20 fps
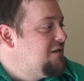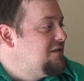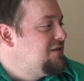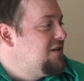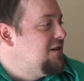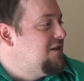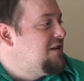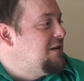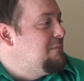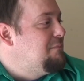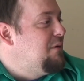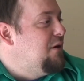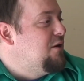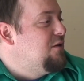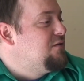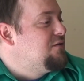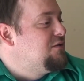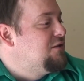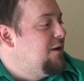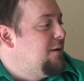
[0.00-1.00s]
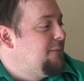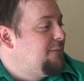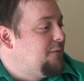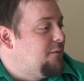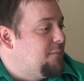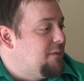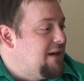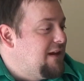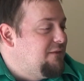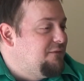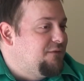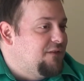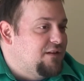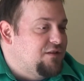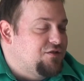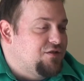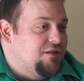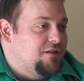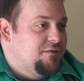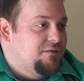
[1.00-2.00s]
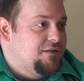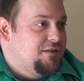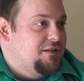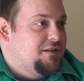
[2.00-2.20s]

of a sudden he burns up from heat vision.